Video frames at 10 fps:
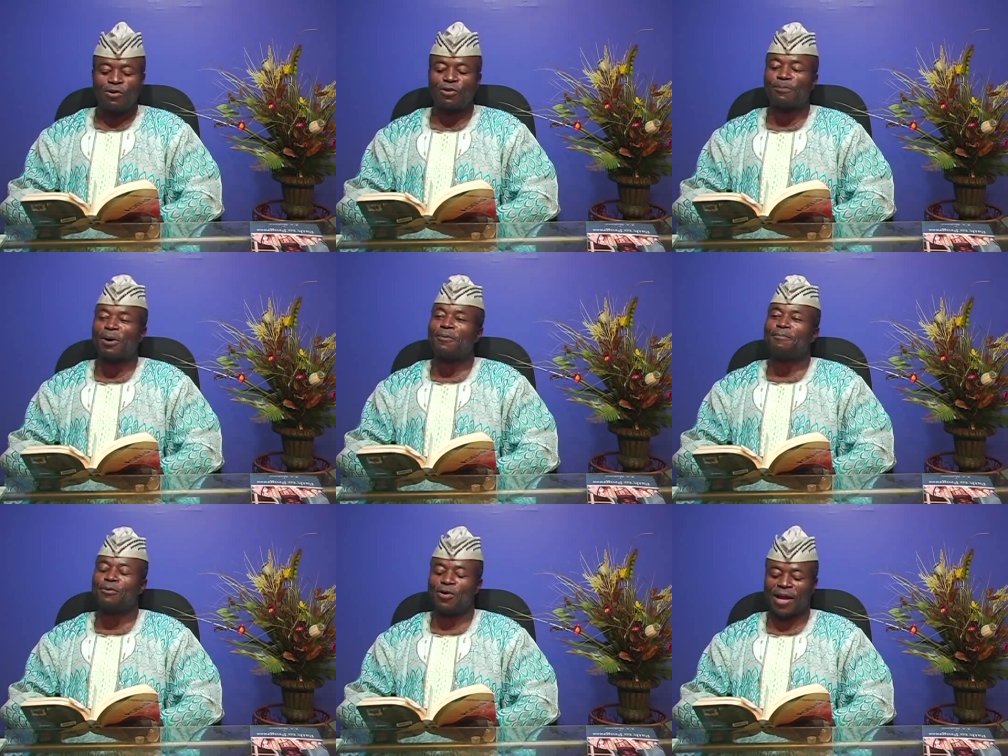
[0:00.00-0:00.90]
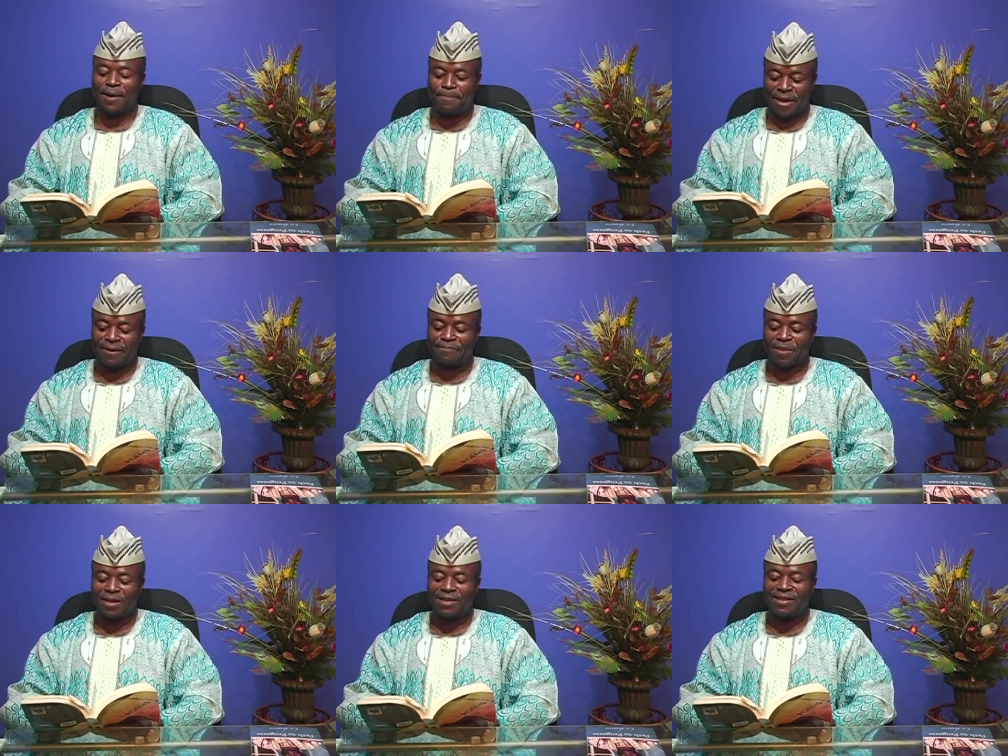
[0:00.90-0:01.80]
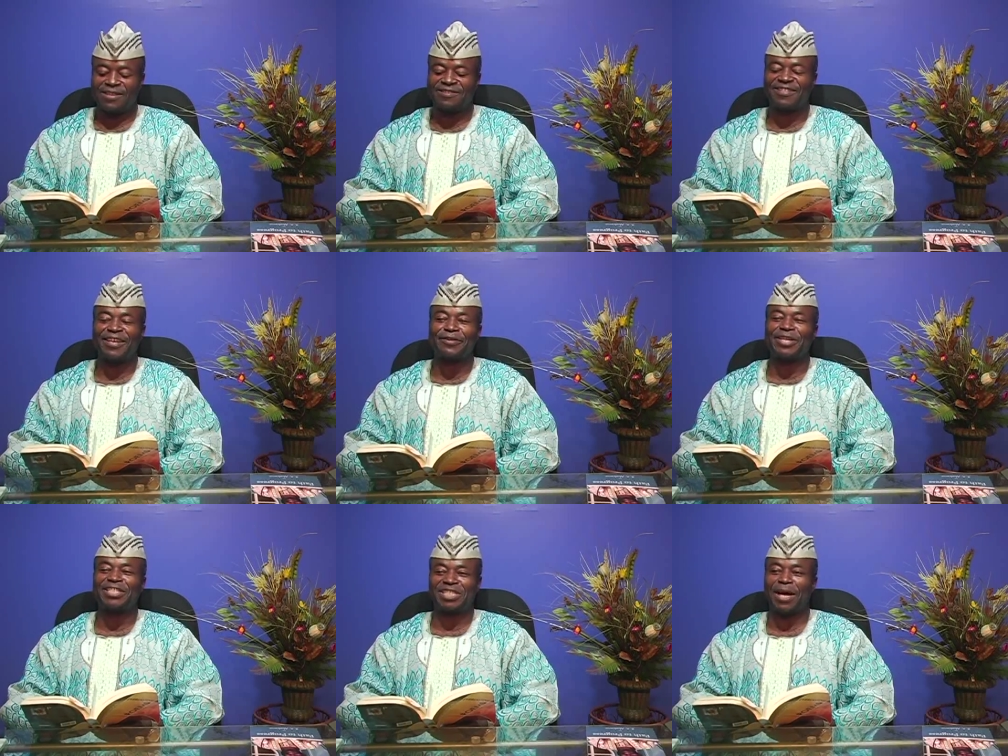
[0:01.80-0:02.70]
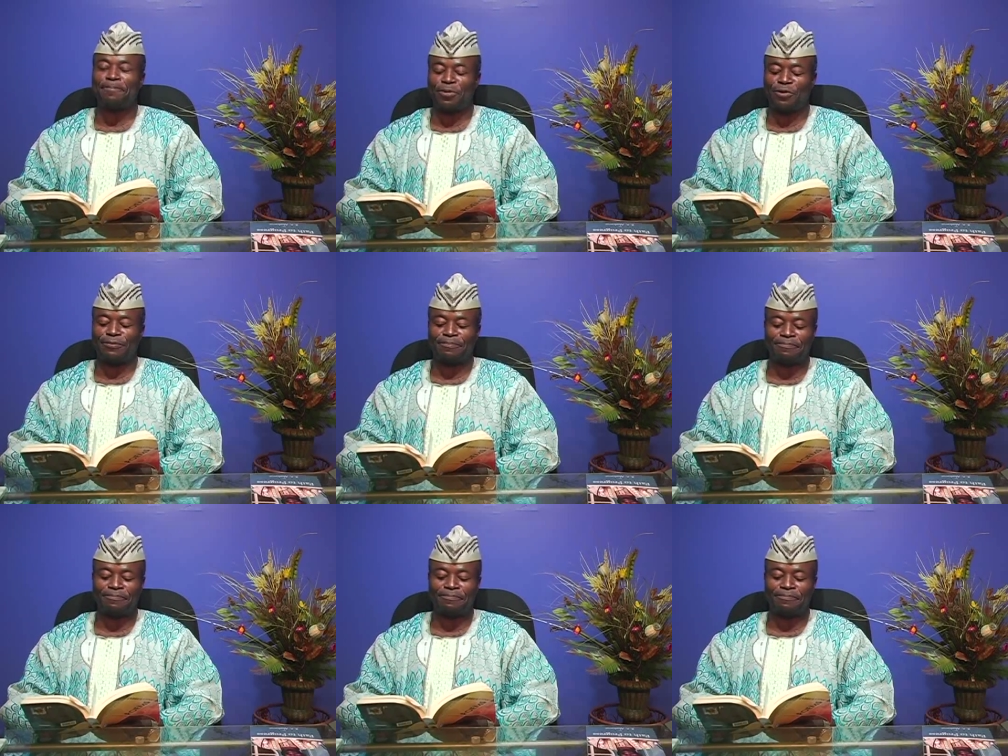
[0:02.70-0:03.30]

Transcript: Robert Mugabe is a real champion,